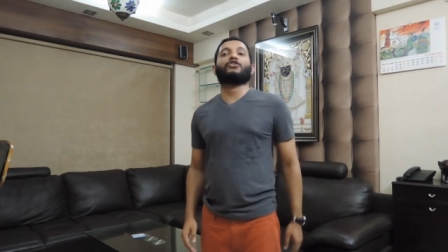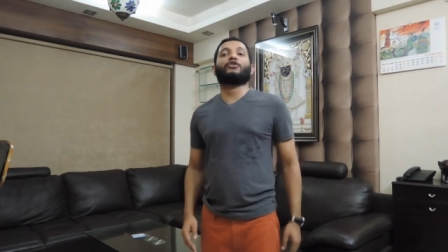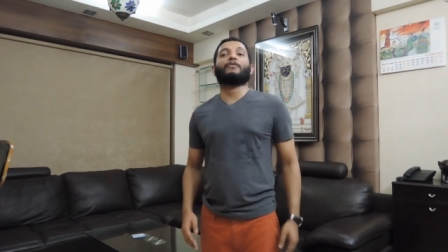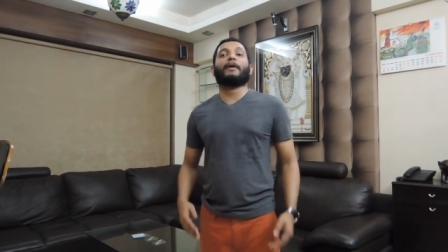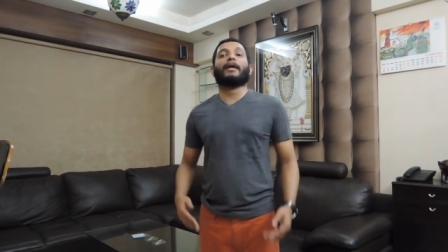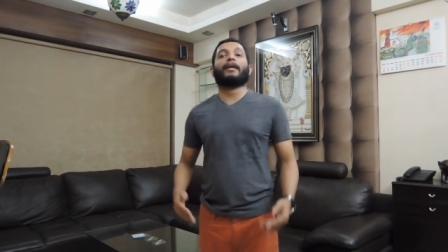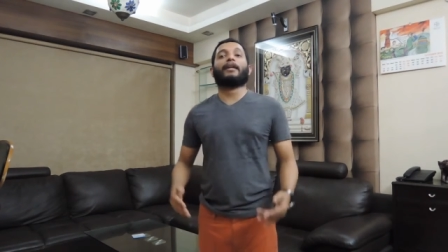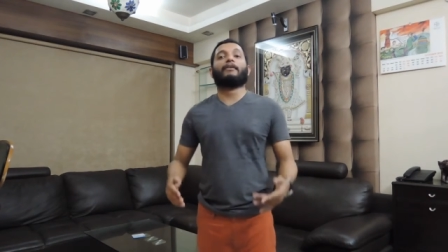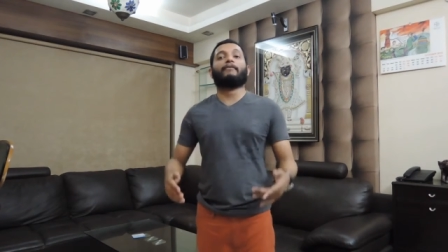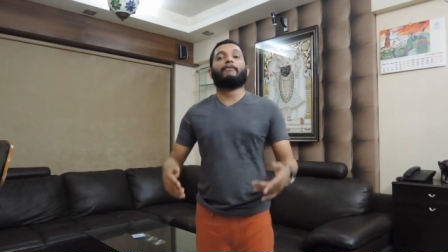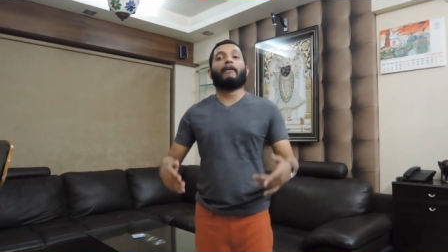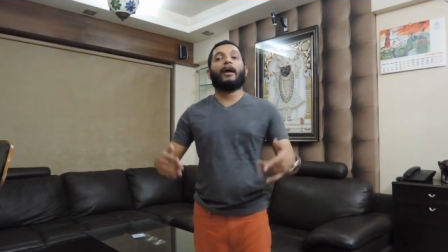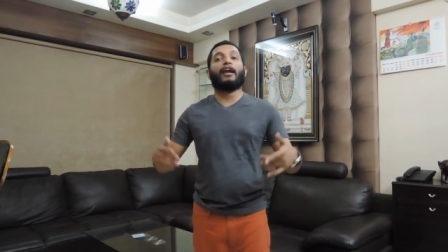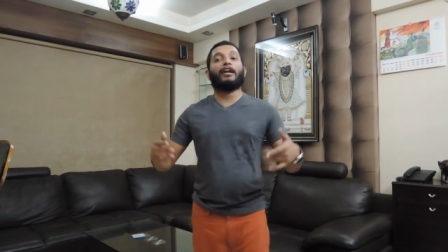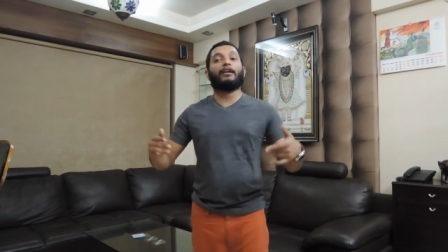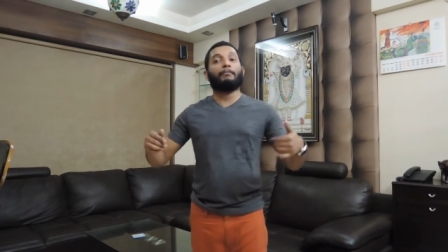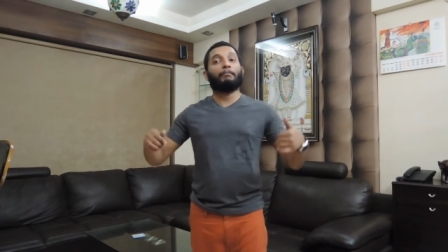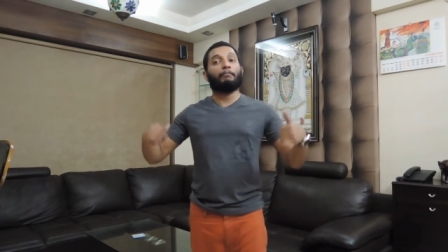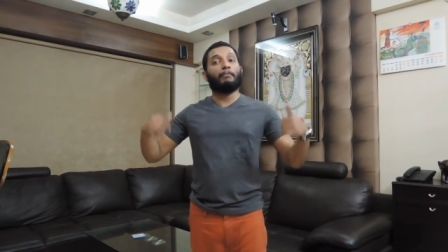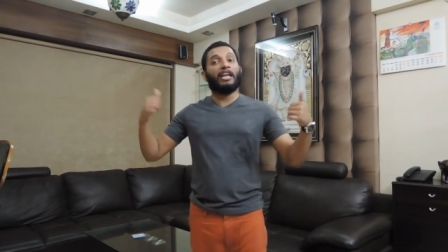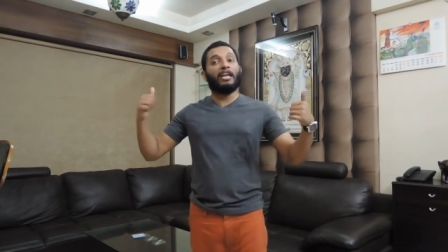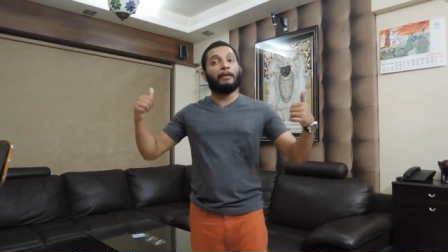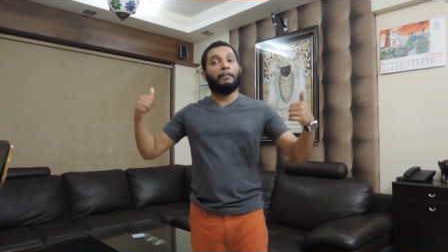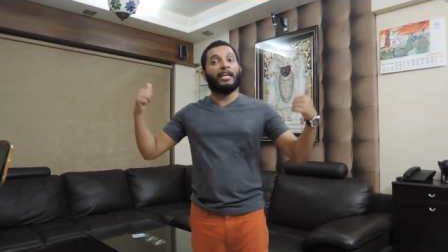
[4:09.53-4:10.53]
you might have
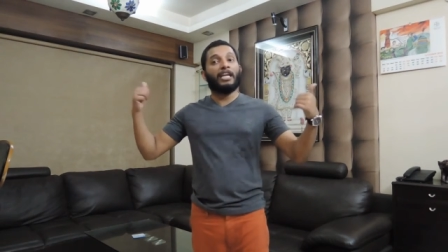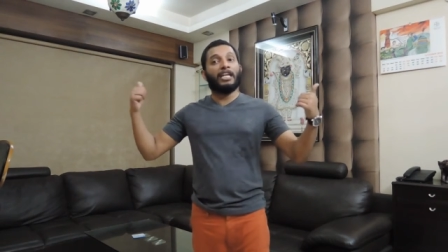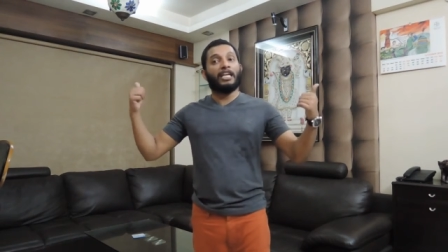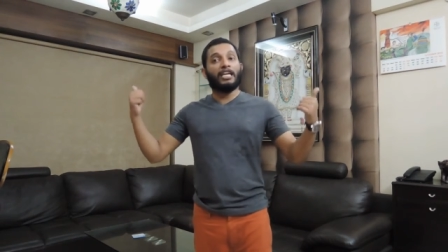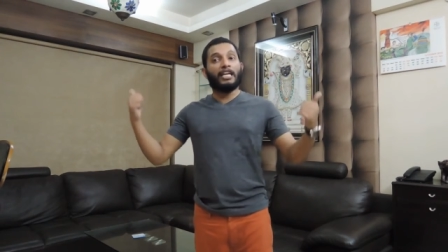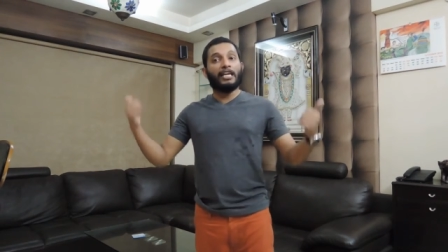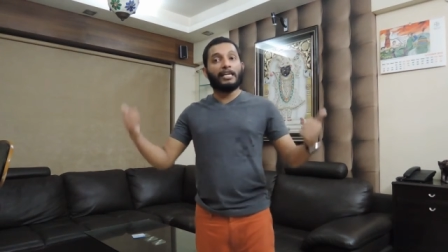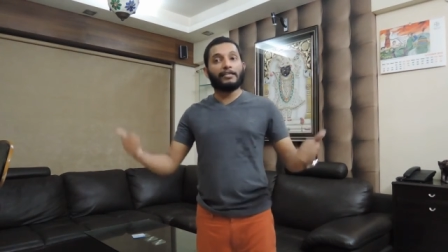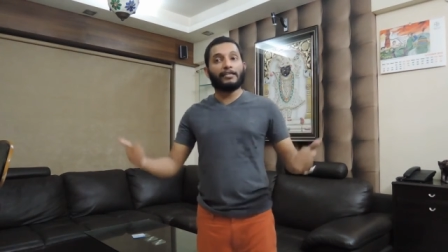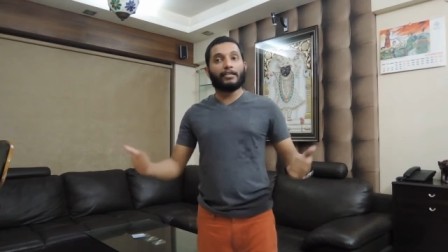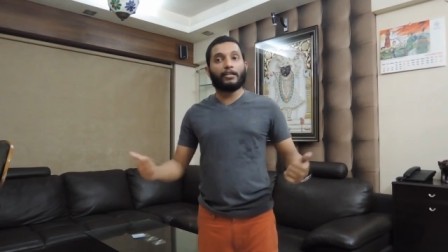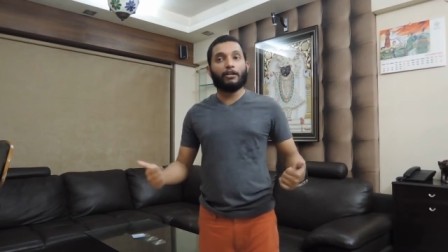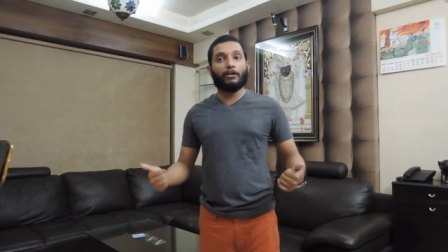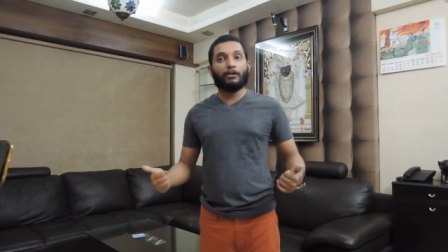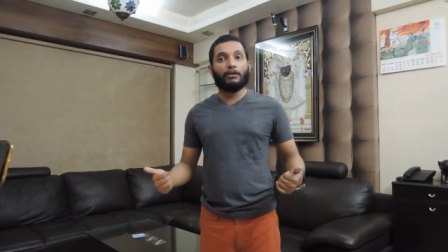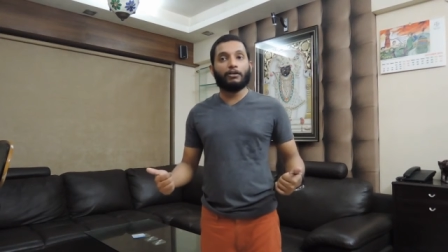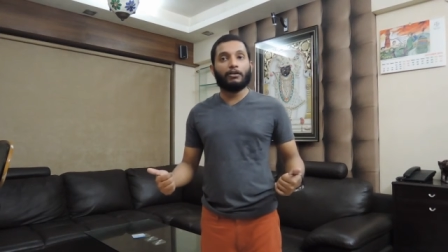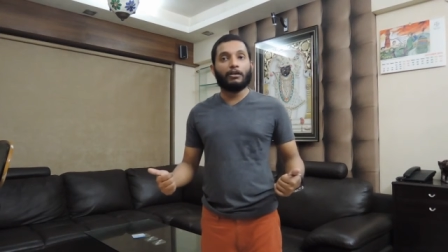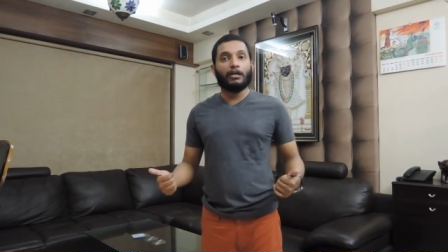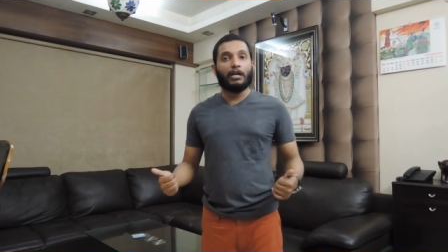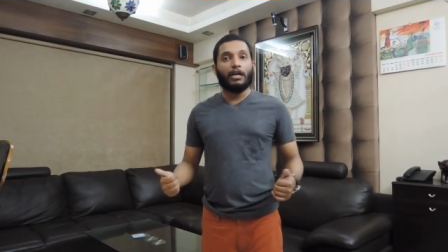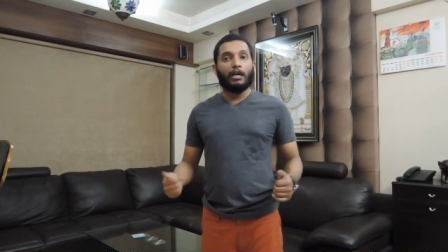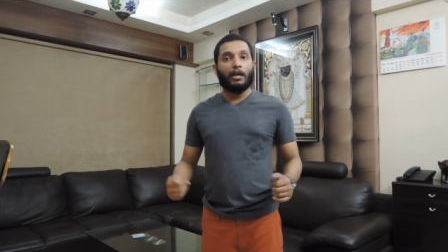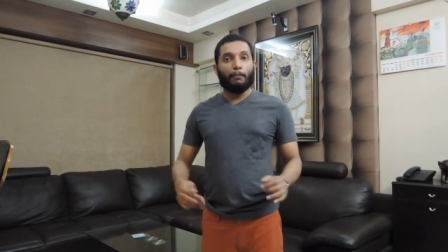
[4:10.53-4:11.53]
had many years ago.